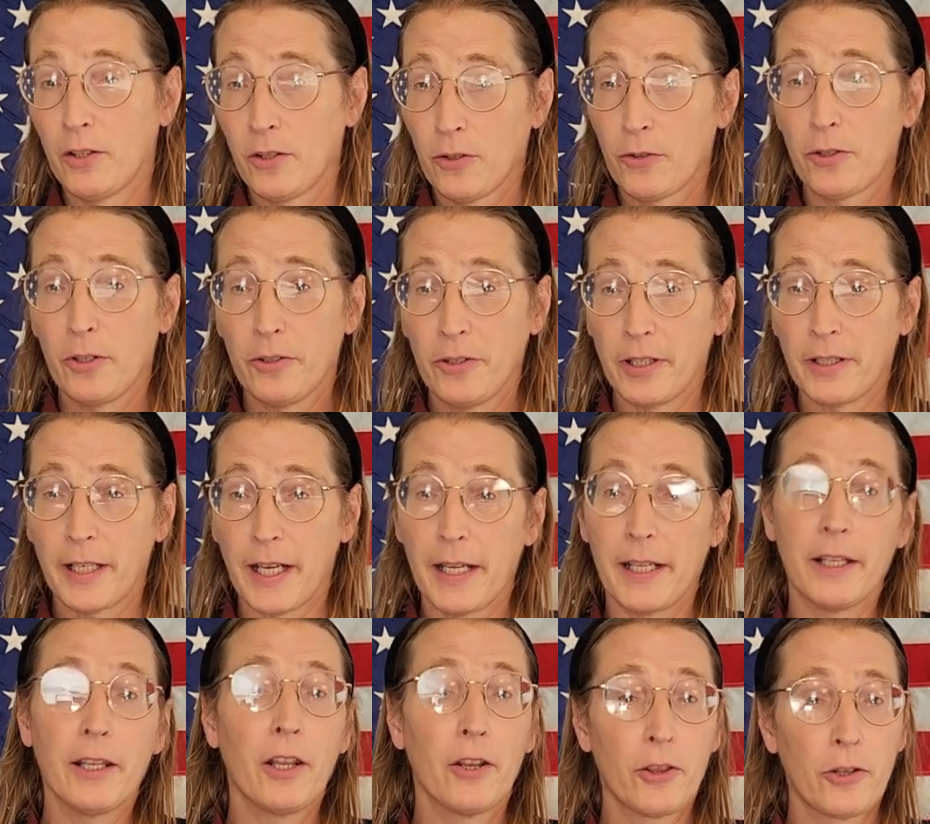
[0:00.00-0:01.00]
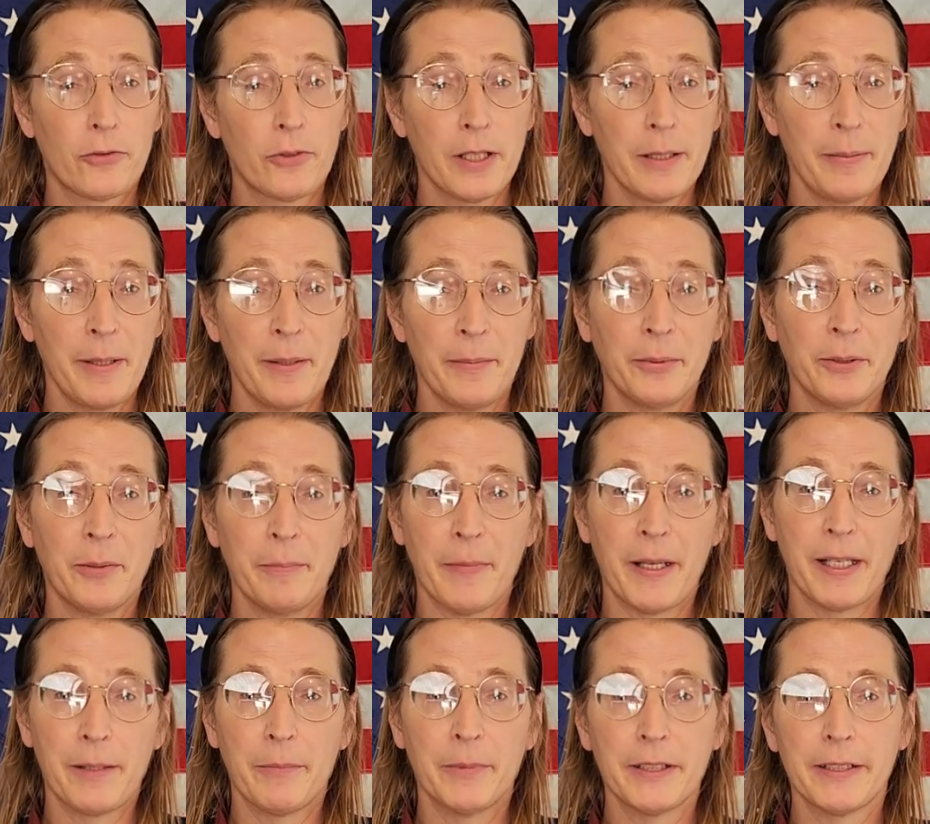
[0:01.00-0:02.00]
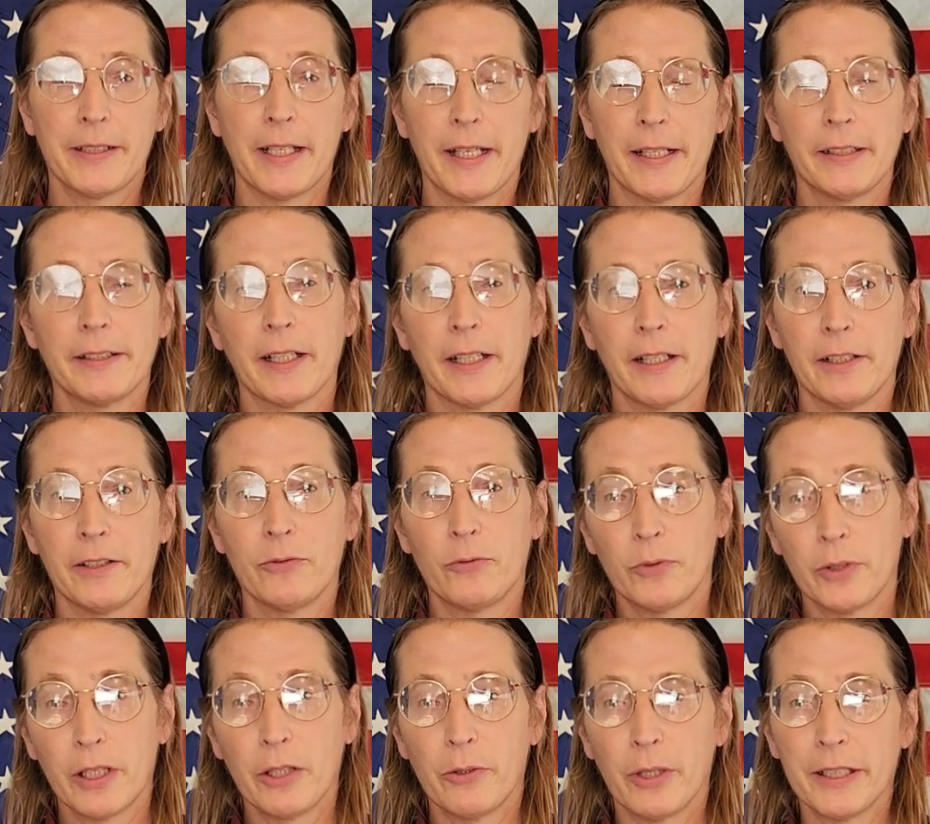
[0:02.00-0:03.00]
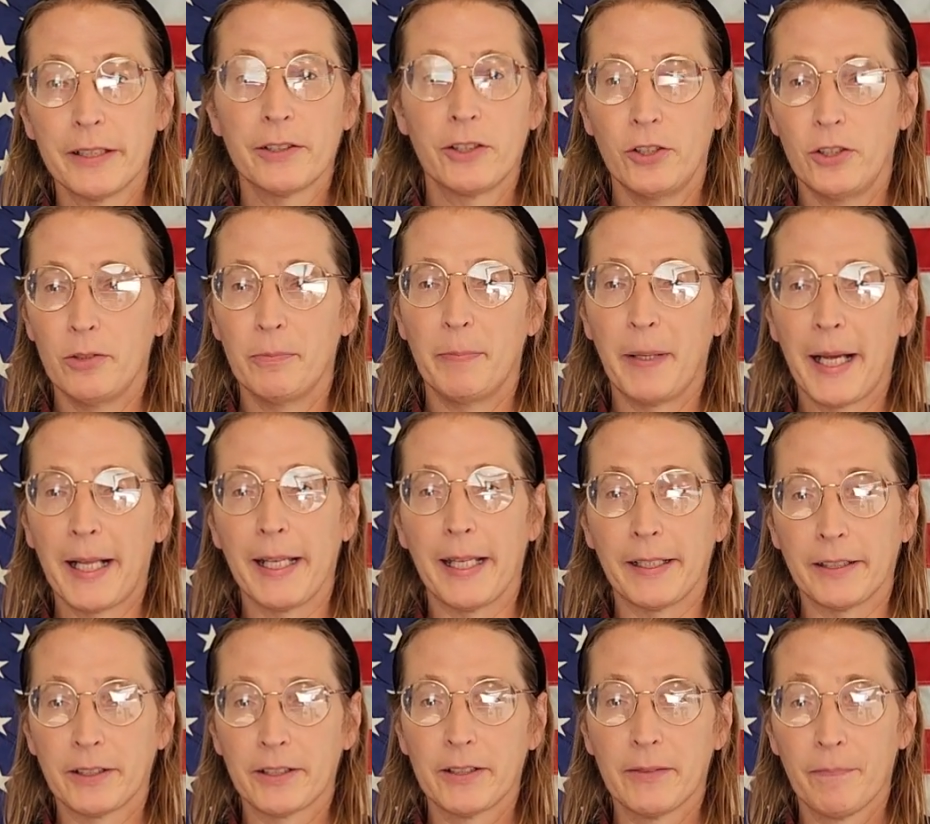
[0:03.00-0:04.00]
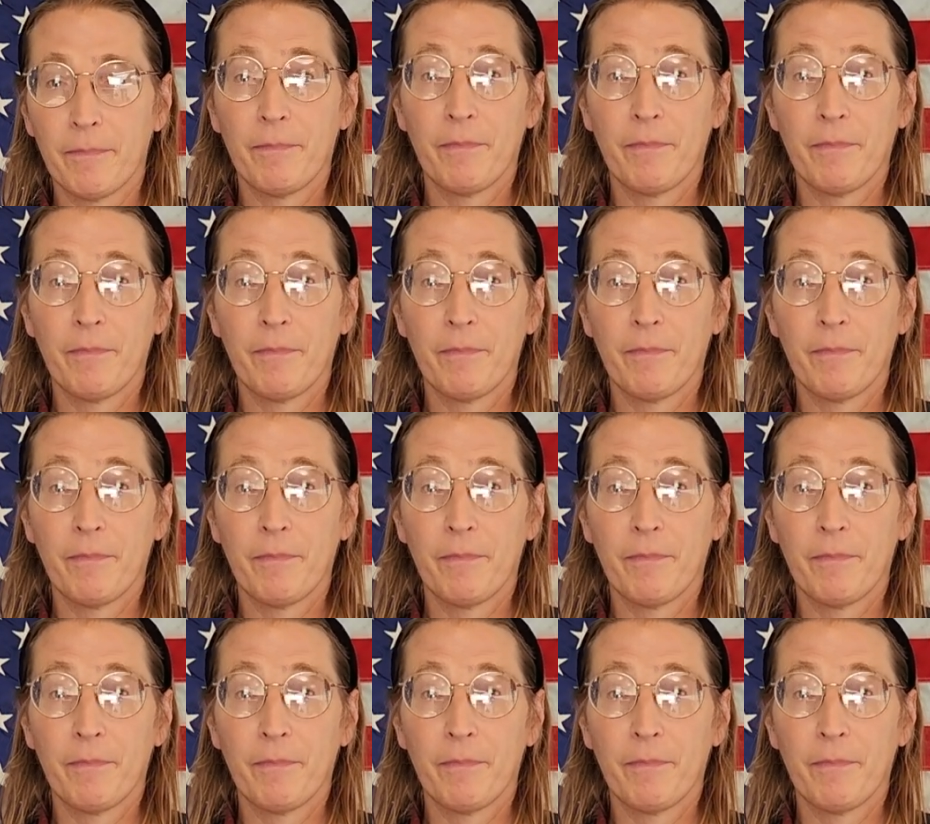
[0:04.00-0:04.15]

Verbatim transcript: Through the day, three people make mistakes and request new ballots.